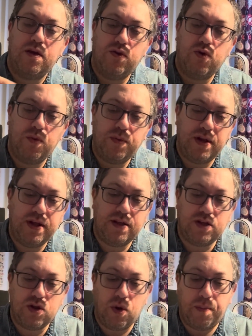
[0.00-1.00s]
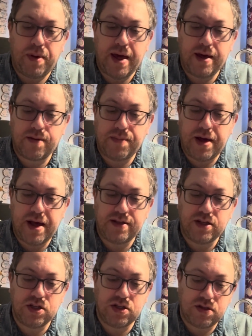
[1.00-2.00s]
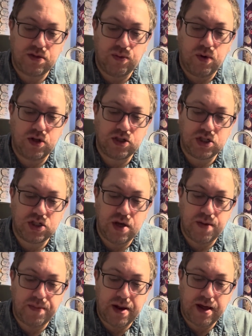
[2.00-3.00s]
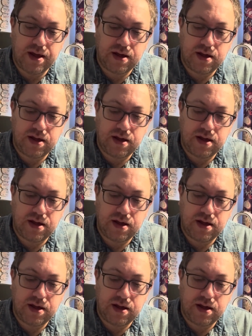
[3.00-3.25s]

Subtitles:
Normally this is not black, but as it's the watch is jet black,